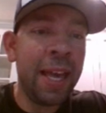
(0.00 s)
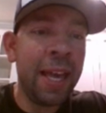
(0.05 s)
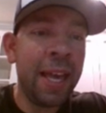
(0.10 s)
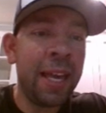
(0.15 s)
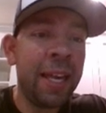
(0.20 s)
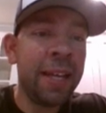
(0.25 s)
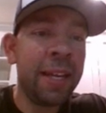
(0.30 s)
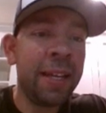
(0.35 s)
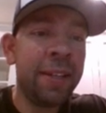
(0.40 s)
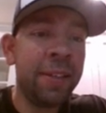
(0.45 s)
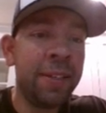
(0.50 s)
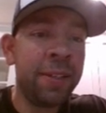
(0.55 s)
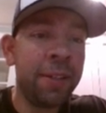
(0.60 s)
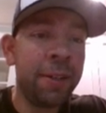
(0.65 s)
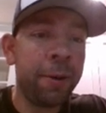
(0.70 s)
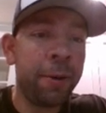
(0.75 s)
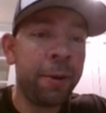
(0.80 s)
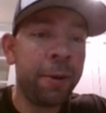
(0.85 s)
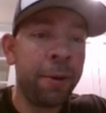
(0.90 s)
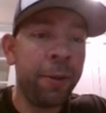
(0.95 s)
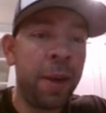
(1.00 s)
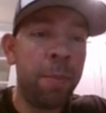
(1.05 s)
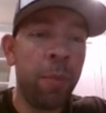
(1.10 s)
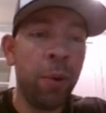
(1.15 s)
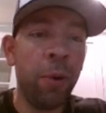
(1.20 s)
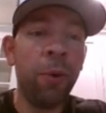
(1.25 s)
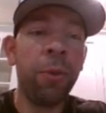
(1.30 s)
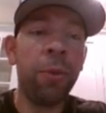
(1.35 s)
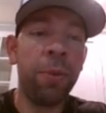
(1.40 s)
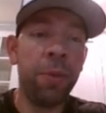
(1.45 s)
and 0. They
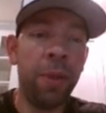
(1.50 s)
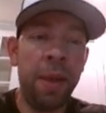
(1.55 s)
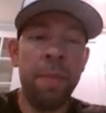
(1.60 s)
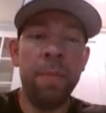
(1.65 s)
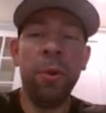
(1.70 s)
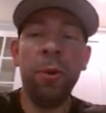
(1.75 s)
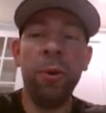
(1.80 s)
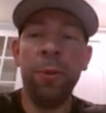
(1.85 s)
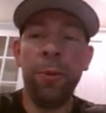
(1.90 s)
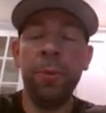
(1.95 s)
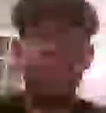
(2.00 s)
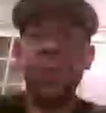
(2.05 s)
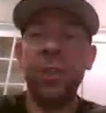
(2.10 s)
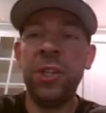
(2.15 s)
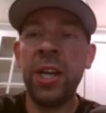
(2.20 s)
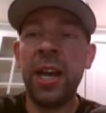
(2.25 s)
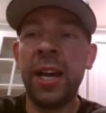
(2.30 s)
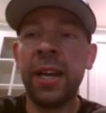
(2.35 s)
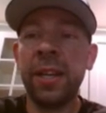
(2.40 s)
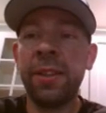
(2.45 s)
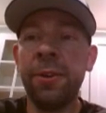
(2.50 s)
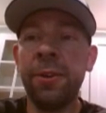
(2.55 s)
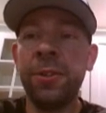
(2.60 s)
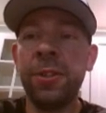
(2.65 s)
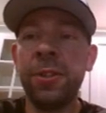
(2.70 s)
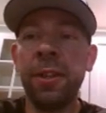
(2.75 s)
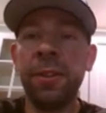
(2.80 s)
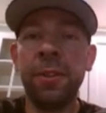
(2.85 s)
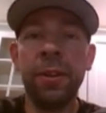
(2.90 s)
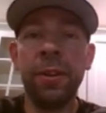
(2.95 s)
both would check.
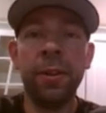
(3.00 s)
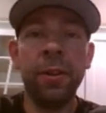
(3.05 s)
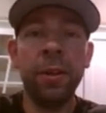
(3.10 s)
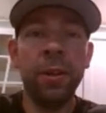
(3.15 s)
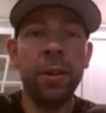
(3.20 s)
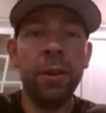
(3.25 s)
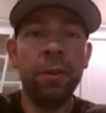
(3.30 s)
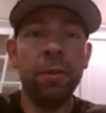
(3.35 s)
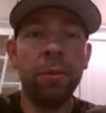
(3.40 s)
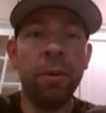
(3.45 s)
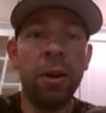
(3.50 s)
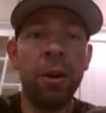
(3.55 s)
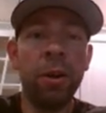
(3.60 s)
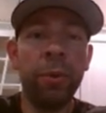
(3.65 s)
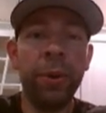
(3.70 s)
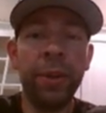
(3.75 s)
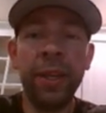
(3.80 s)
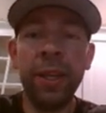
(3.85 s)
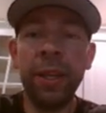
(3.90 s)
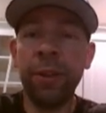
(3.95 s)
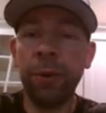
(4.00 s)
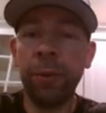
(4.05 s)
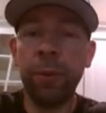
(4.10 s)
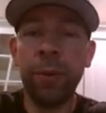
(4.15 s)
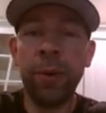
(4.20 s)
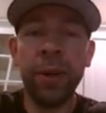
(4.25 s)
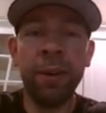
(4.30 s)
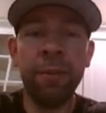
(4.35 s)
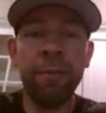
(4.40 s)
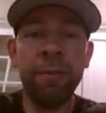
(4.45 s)
There's nothing wrong with either
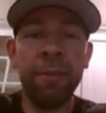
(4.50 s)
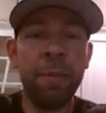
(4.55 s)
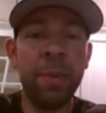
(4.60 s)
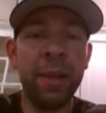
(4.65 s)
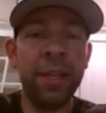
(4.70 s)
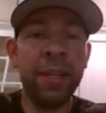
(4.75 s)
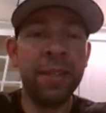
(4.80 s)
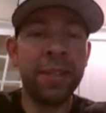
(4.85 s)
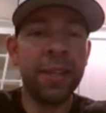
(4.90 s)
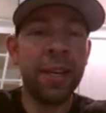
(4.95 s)
one of them in this